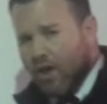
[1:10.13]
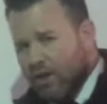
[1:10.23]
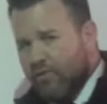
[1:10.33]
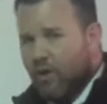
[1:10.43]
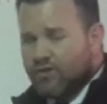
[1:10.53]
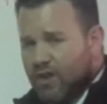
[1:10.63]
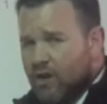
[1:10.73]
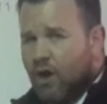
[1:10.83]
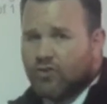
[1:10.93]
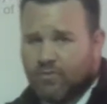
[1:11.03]
You've
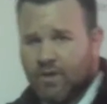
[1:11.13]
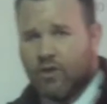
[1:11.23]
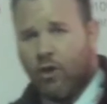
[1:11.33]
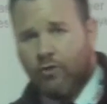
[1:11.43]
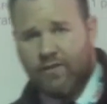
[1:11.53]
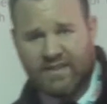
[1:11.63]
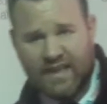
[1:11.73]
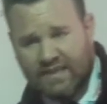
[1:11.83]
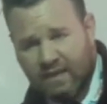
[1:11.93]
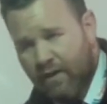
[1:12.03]
also got something called
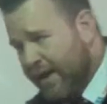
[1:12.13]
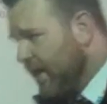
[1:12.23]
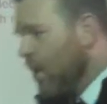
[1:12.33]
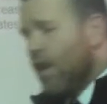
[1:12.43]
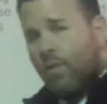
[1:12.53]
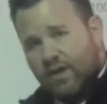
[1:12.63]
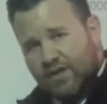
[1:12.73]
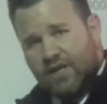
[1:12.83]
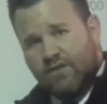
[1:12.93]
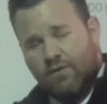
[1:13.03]
fertility rate,
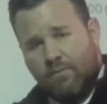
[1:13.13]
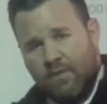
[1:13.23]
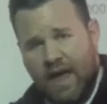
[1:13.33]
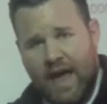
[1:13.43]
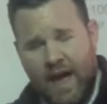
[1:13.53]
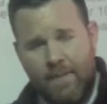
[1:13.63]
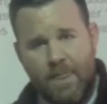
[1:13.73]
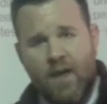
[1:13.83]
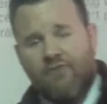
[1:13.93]
which isn't up there,